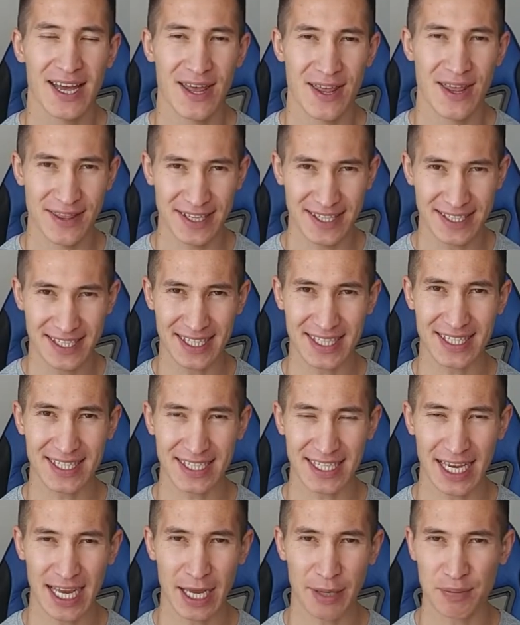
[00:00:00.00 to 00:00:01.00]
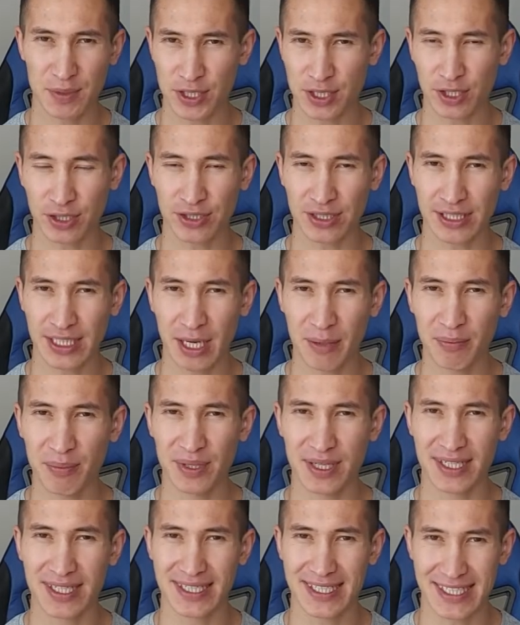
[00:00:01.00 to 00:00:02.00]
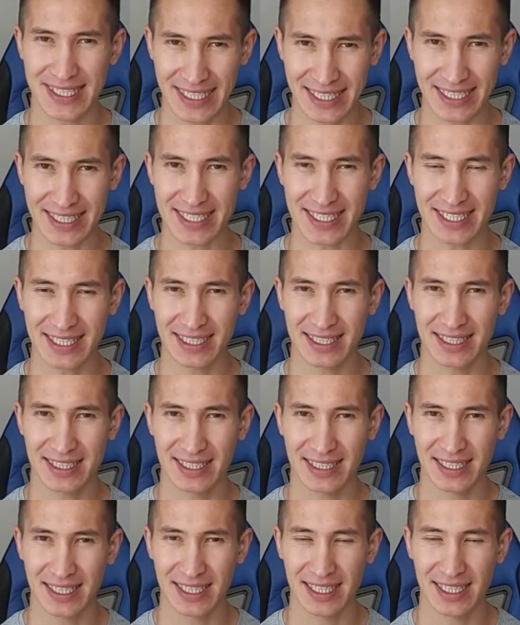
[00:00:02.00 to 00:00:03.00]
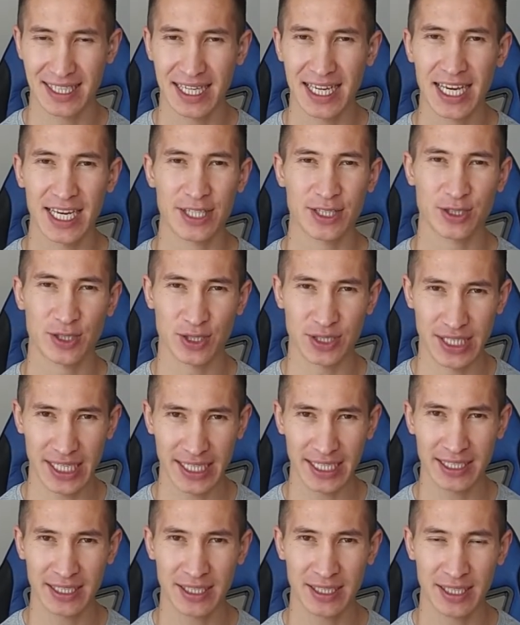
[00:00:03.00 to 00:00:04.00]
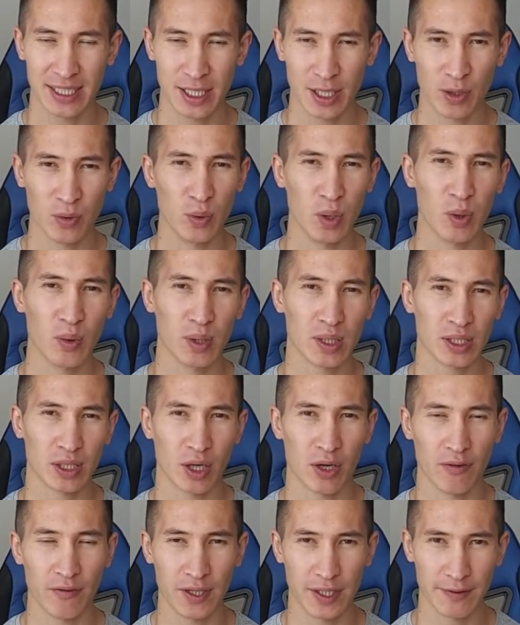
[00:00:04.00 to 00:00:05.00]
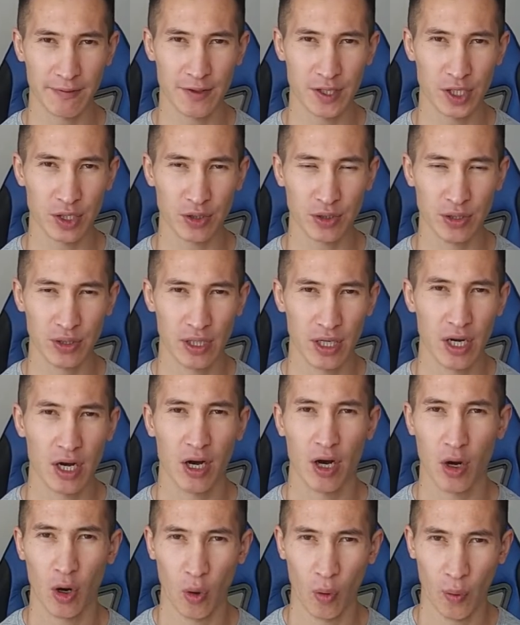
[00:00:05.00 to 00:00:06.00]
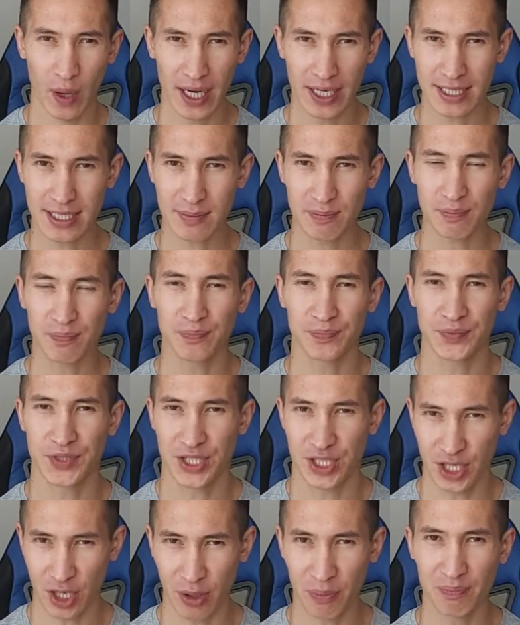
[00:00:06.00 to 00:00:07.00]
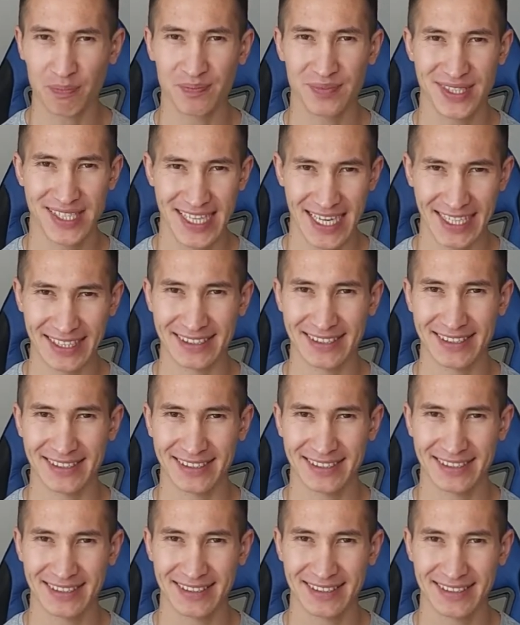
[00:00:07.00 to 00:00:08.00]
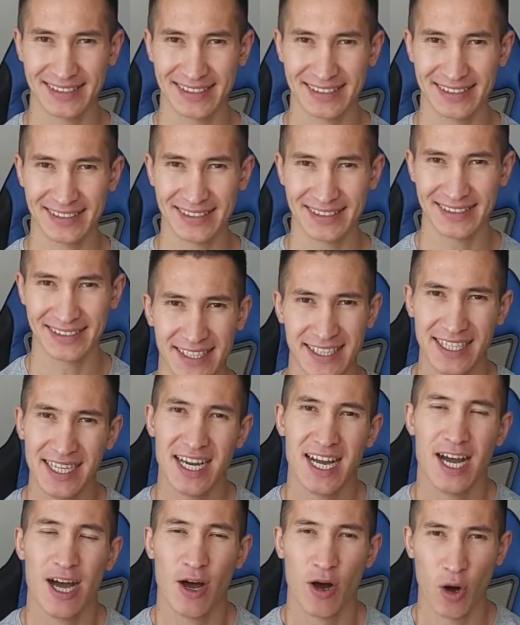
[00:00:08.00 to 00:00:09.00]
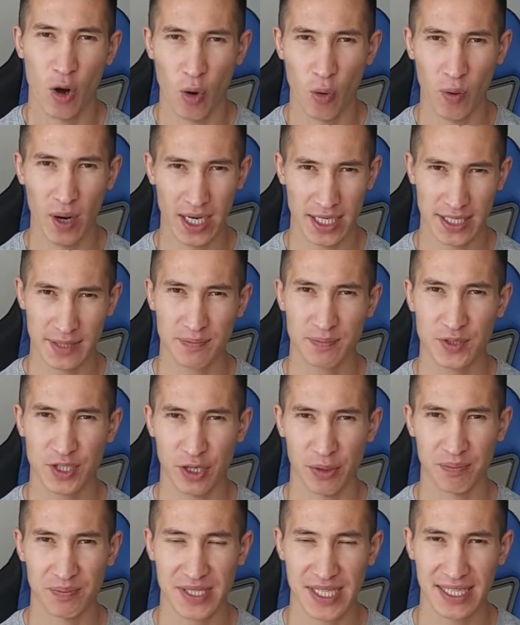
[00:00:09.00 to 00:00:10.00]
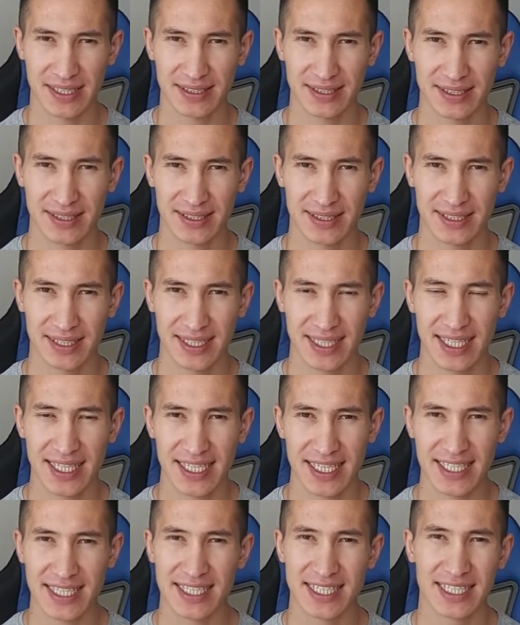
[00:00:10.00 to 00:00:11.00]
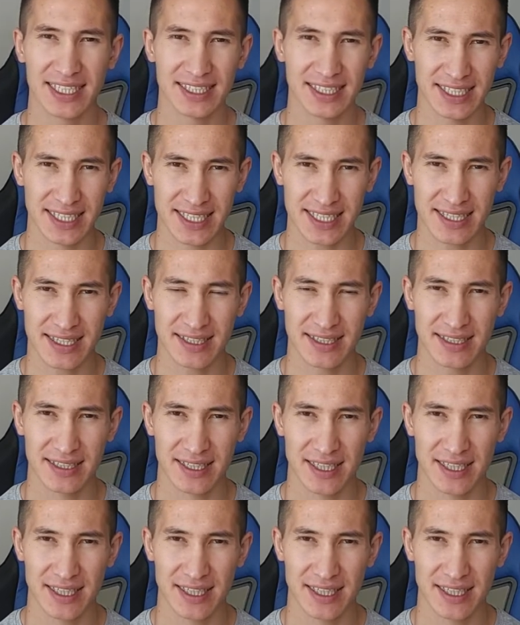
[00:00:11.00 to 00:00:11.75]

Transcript: This is episode number 6, and today we will overview OWASP Top 10. OWASP Top 10 is a list